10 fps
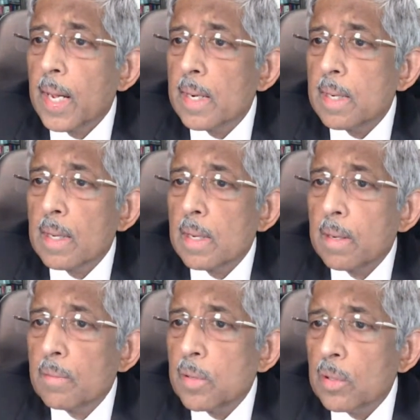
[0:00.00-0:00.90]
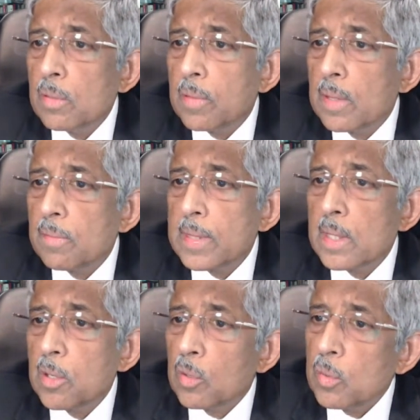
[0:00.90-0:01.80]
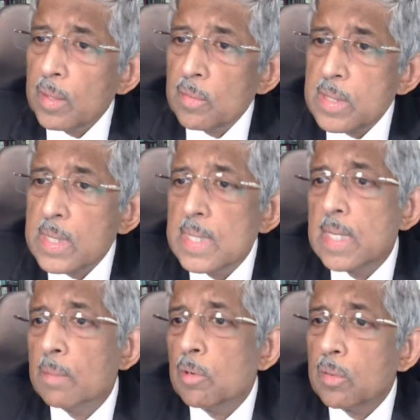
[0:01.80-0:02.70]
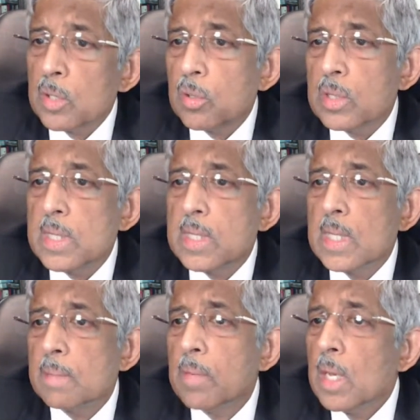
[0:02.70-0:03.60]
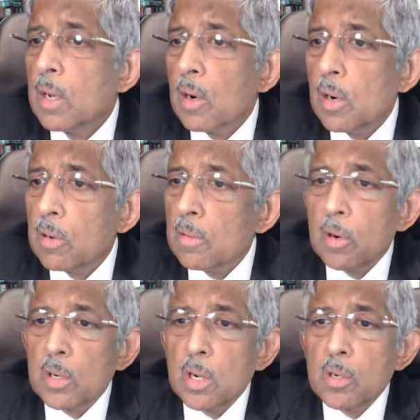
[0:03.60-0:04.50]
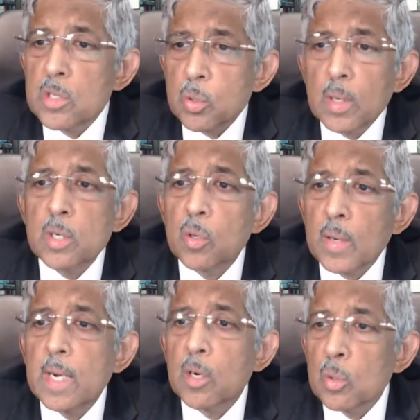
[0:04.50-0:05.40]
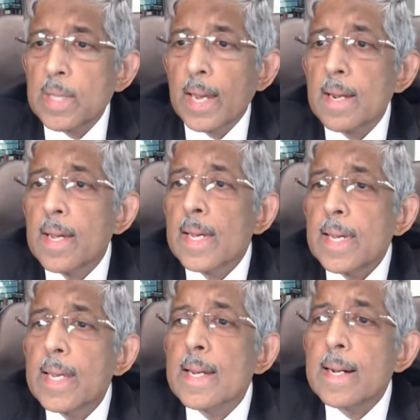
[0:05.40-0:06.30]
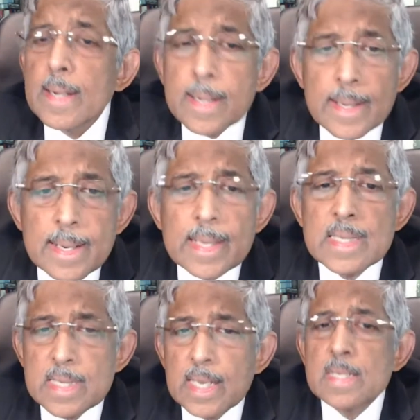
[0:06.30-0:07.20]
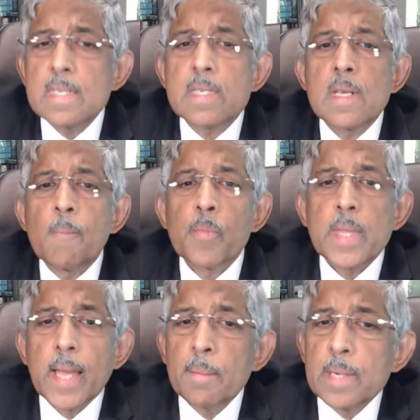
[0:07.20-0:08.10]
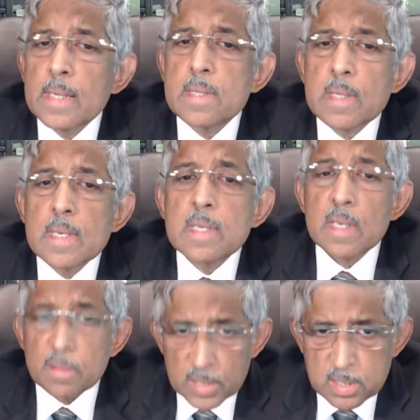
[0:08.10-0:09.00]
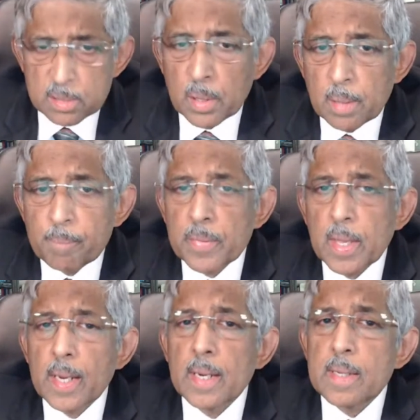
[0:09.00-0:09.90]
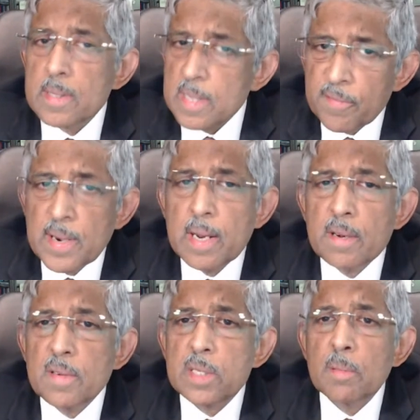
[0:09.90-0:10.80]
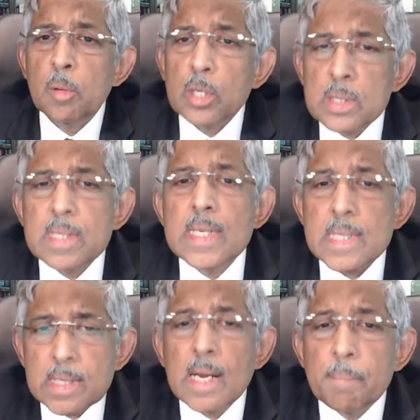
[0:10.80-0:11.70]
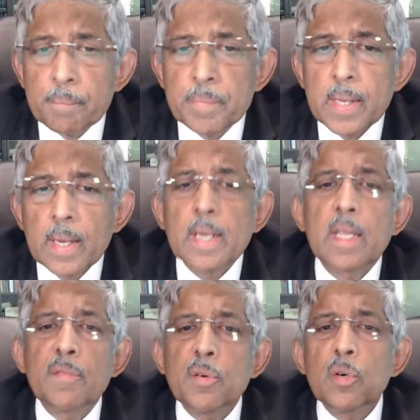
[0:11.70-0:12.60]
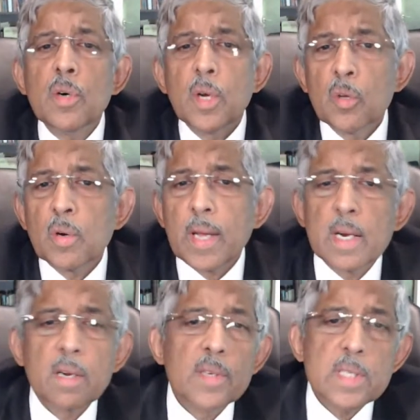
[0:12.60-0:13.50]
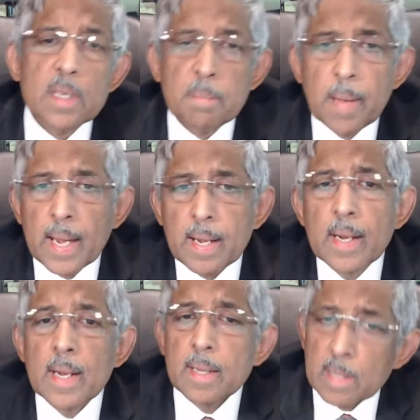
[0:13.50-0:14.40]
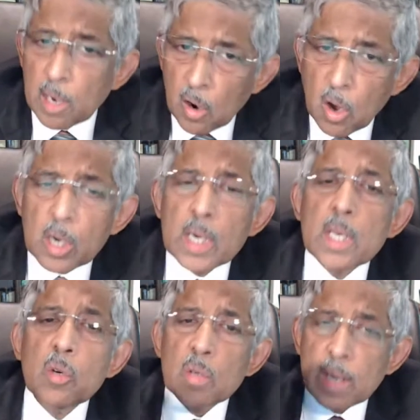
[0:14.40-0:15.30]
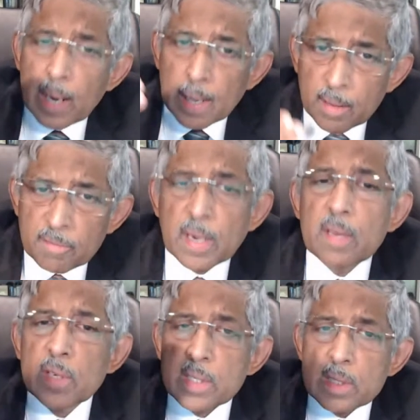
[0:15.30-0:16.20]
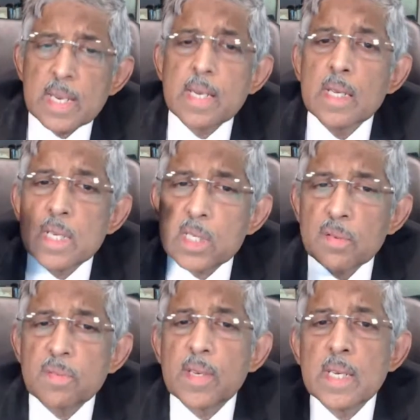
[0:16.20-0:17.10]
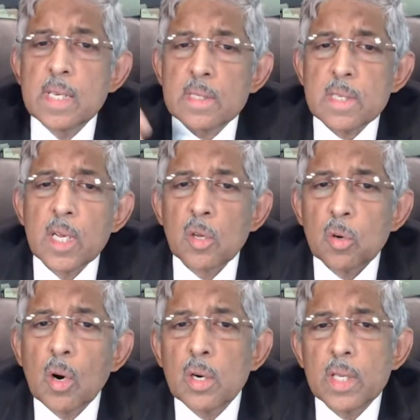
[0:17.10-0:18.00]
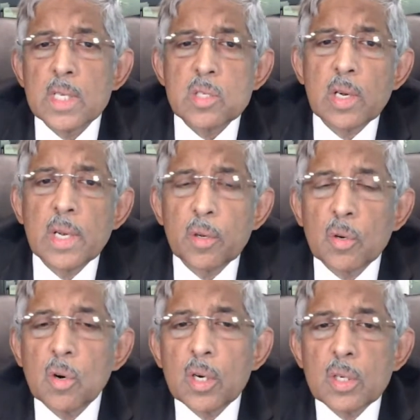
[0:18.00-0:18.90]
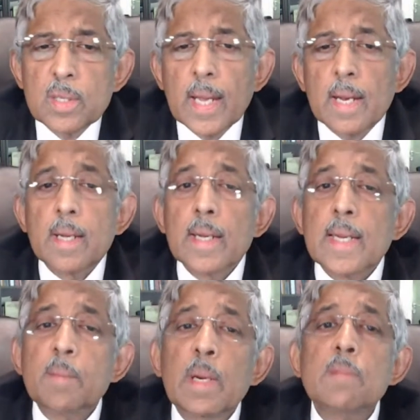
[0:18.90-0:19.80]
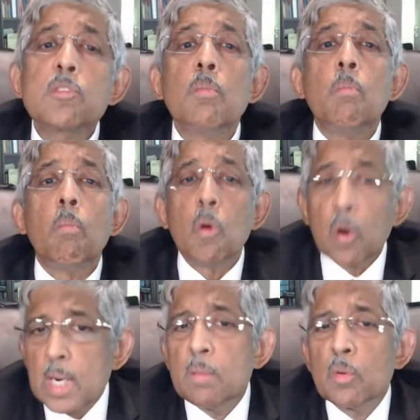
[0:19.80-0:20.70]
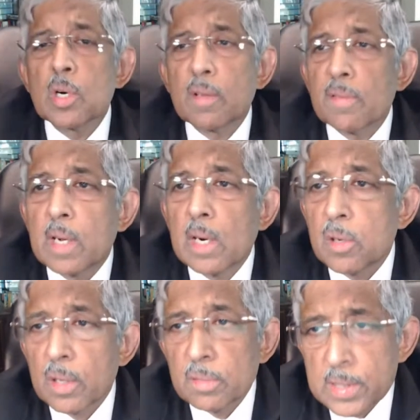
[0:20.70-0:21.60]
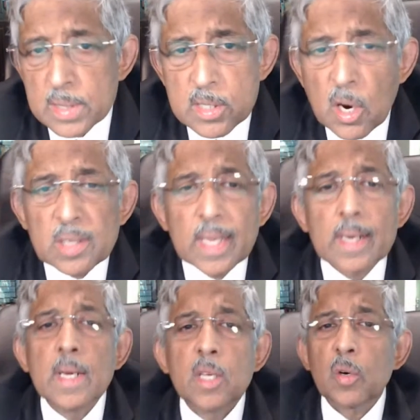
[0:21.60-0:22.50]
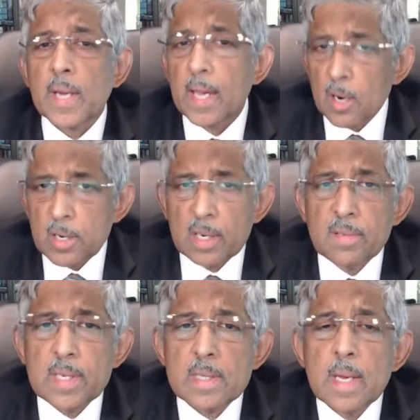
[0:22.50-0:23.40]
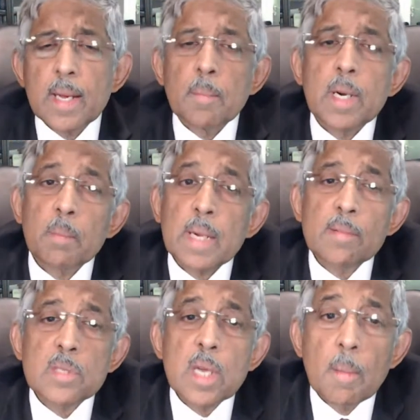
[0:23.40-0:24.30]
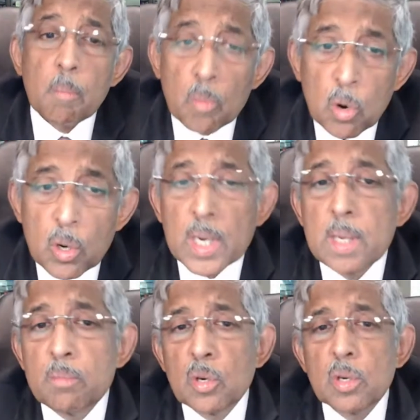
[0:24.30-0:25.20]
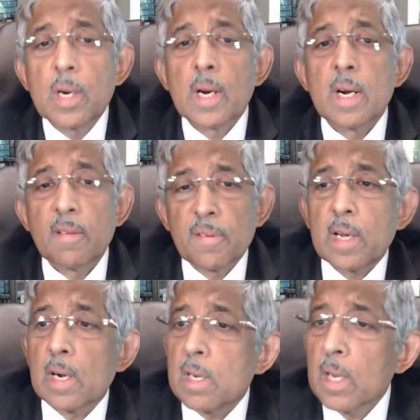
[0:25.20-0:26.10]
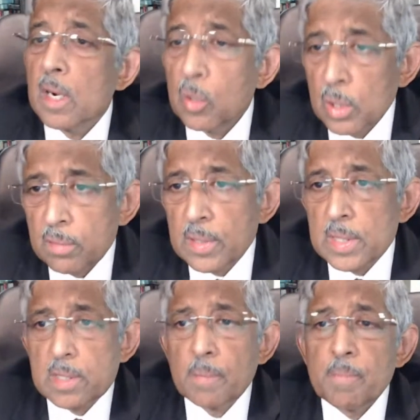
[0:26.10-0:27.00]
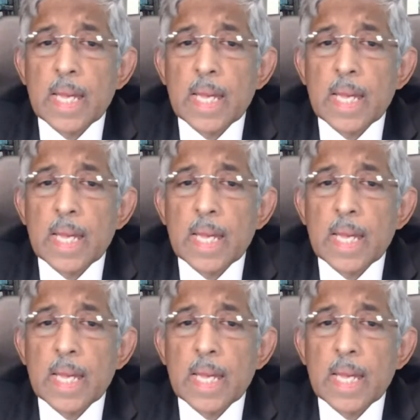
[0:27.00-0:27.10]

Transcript: And, whether you do it with CGM or without CGM or and so on, you can do that. In early stages, diabetes is reversible. And it is definitely reversible because it's just come. And therefore, you can reverse it back. The longer you delay, 5 years, 10 years, 15 years, you go on to insulin, you go on to that, it becomes more and more difficult to reverse. It's not that you cannot reverse, but it becomes more and more difficult to reverse.